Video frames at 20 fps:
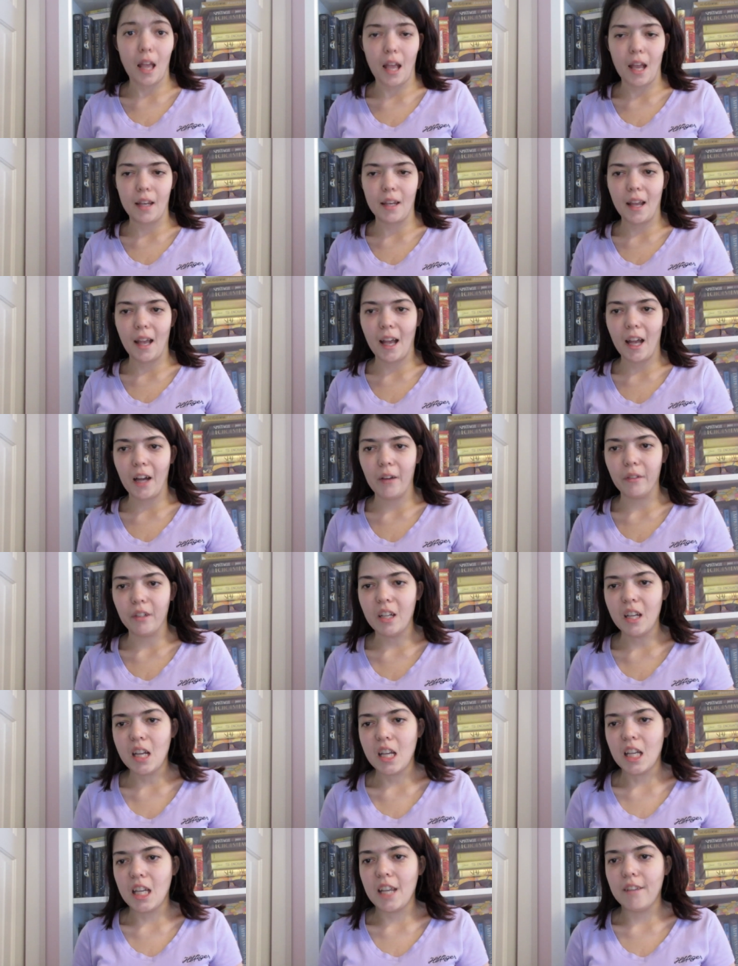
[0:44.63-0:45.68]
And now,
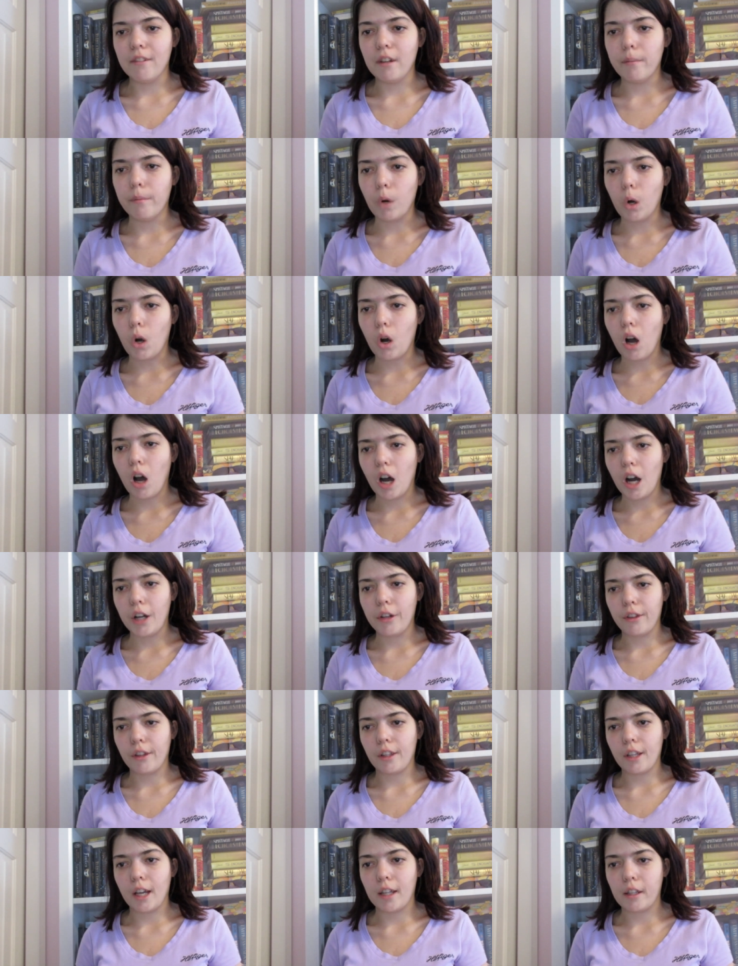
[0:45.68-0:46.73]
even more
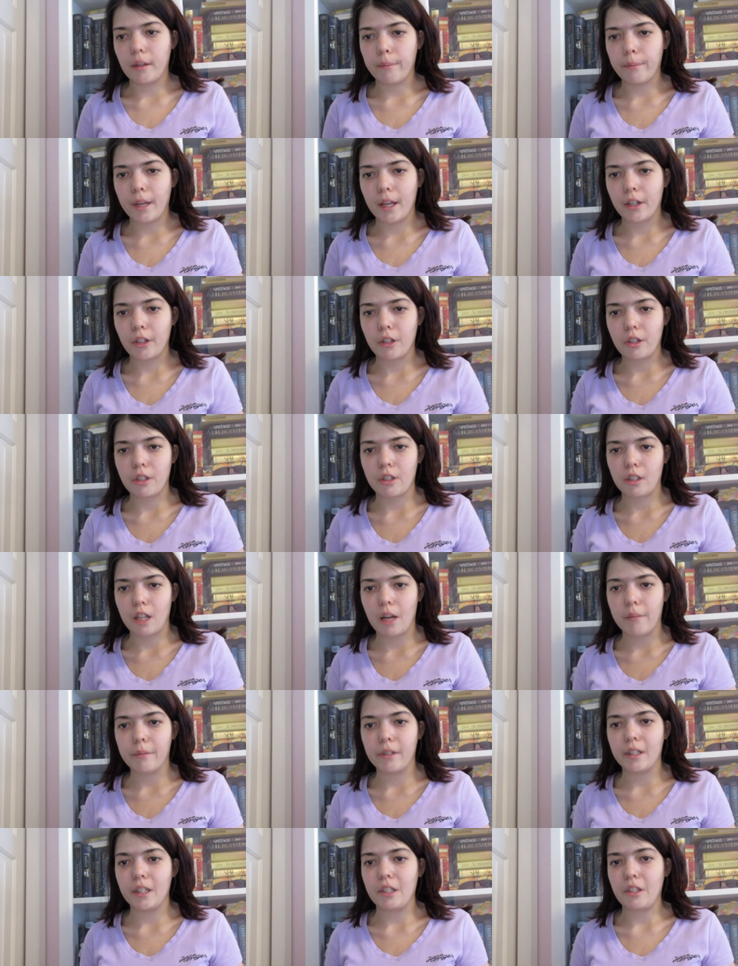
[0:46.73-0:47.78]
haunting are the pictures
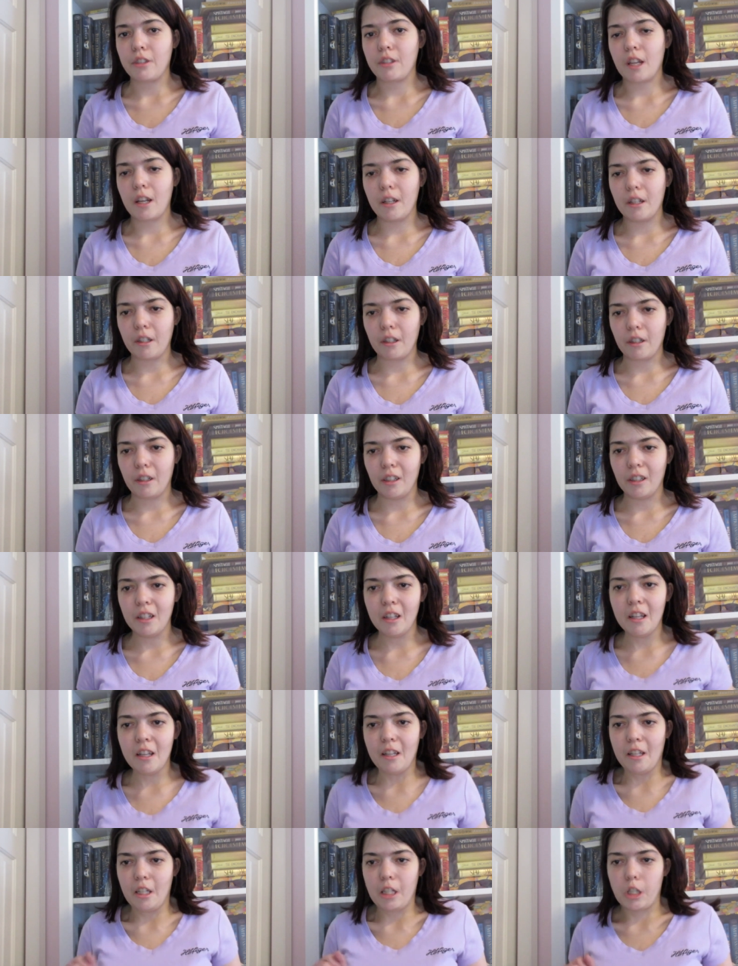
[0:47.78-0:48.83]
someone is sending her,
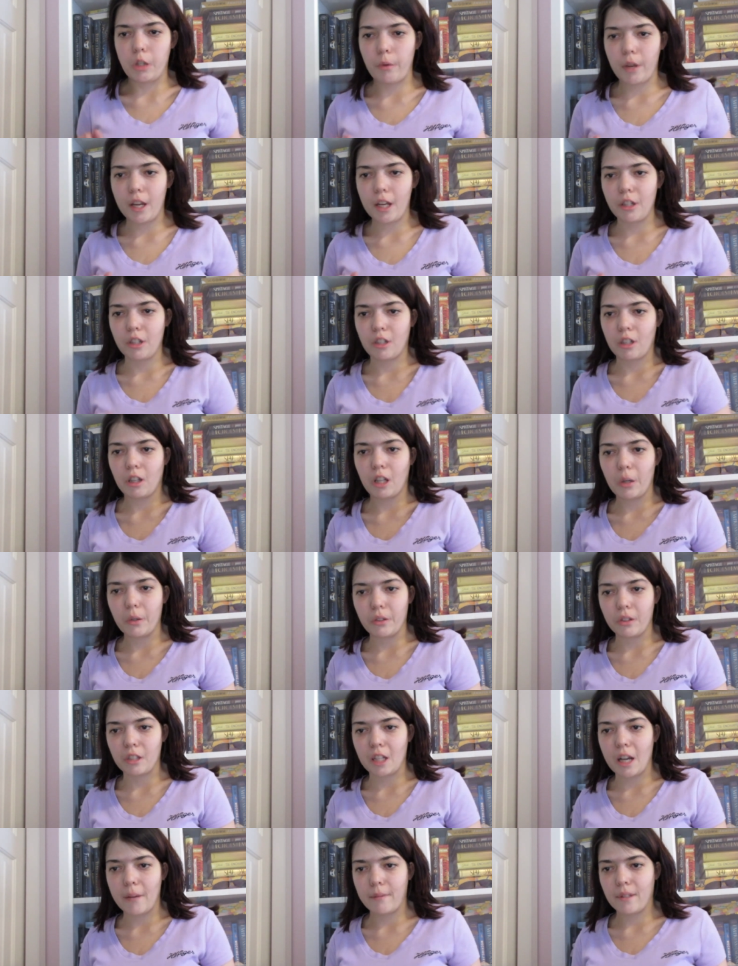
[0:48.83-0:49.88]
strange
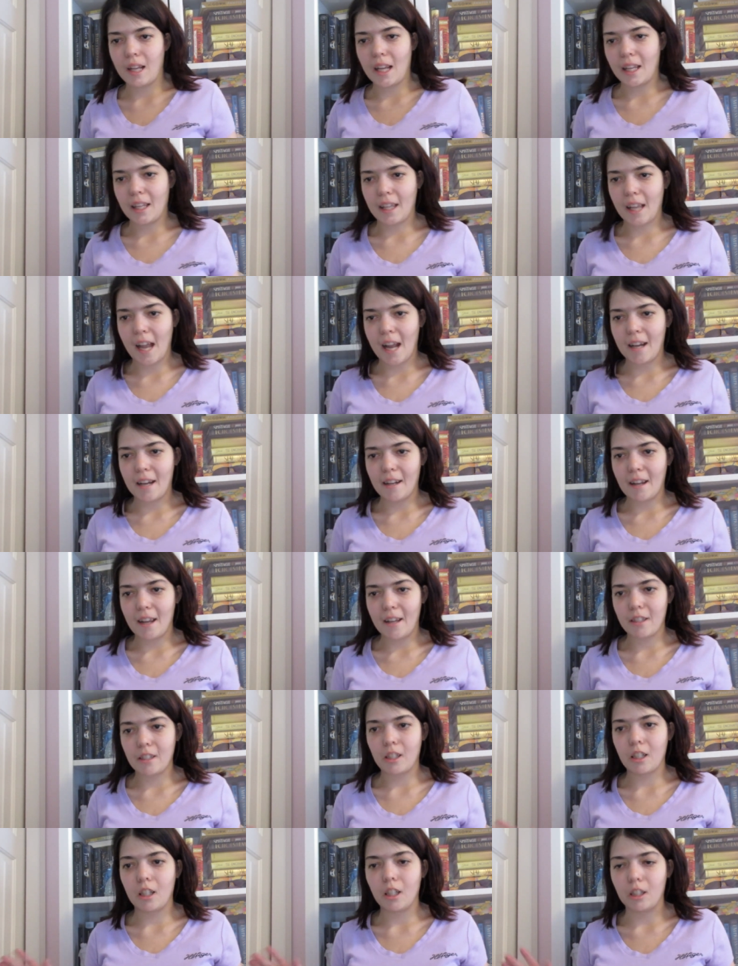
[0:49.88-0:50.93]
close-ups and
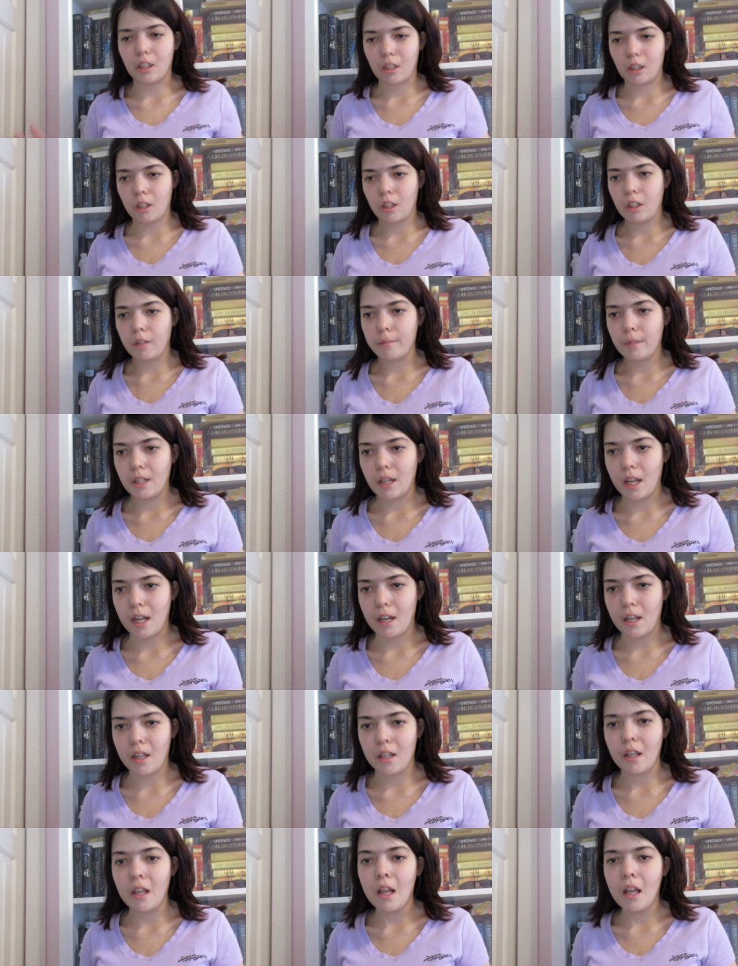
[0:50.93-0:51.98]
candidates
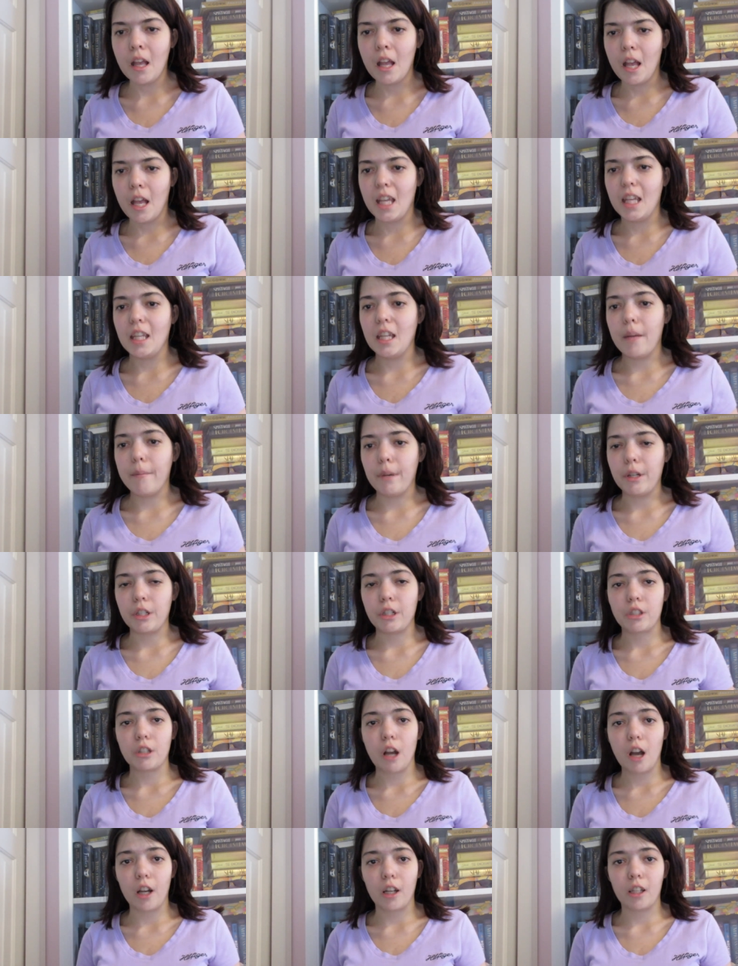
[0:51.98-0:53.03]
culminating in the
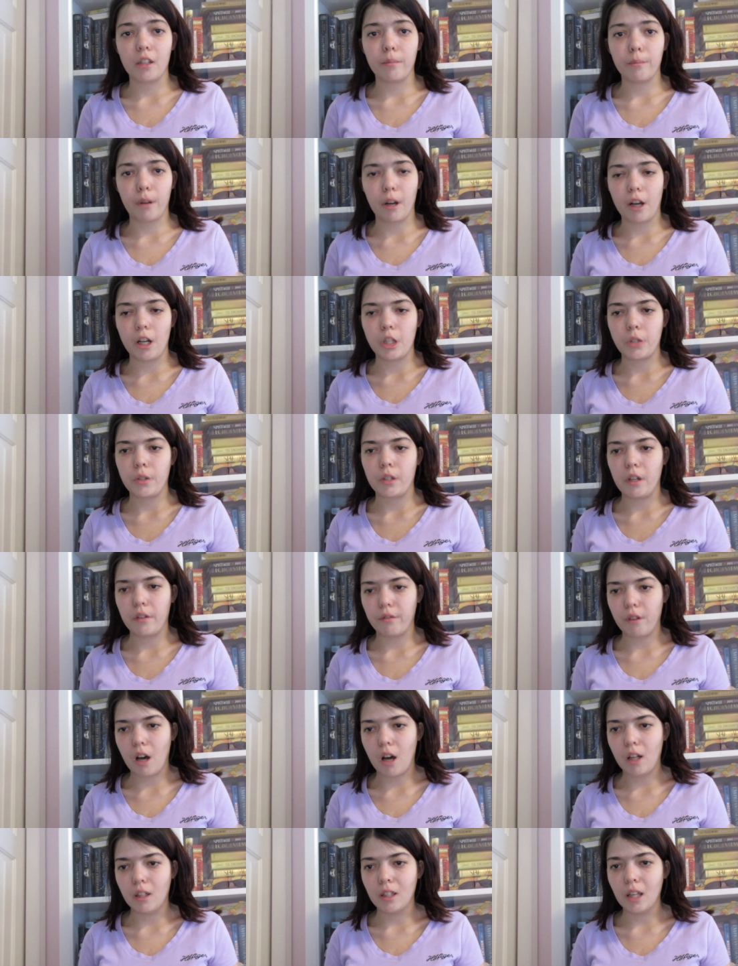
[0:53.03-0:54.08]
most shocking portrait of
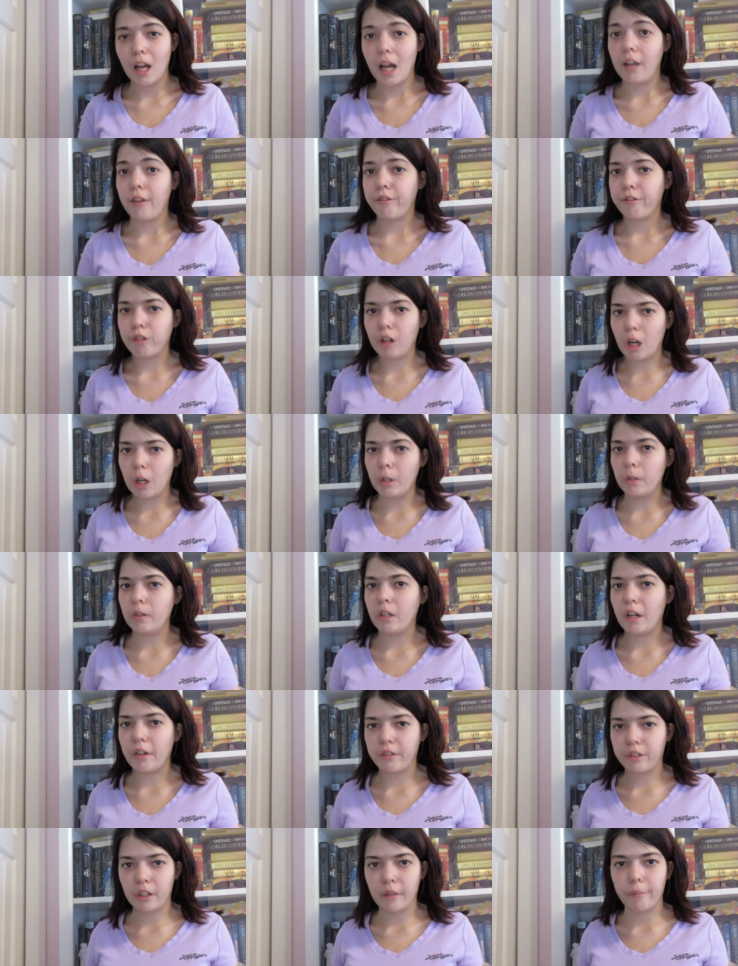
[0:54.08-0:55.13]
all, a photo
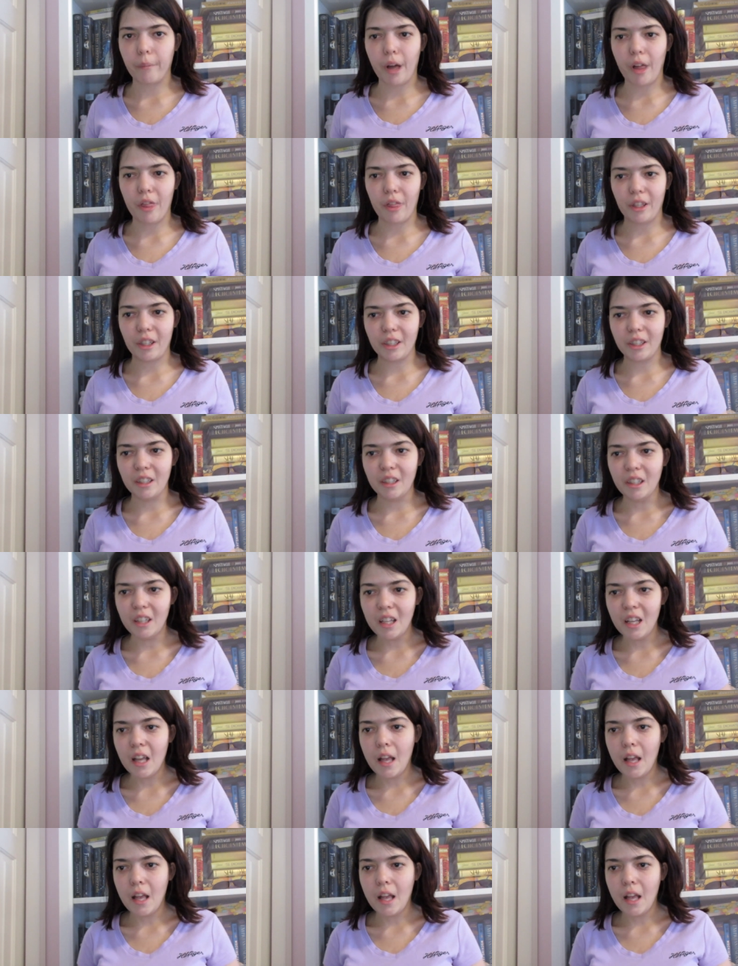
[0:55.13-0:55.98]
of her mother,